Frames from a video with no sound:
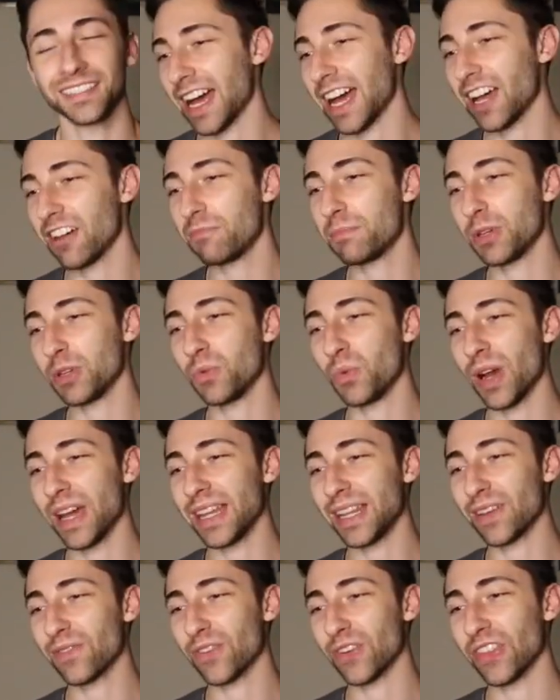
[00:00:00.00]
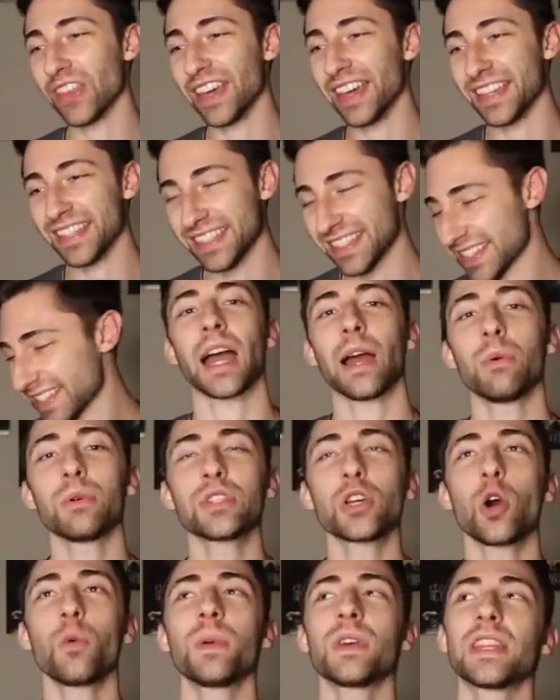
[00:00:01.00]
I've been waiting for this. I was
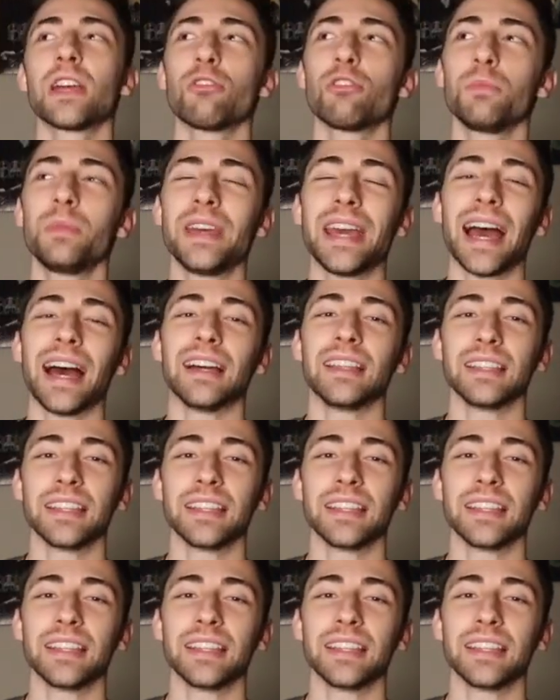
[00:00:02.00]
hoping there would be at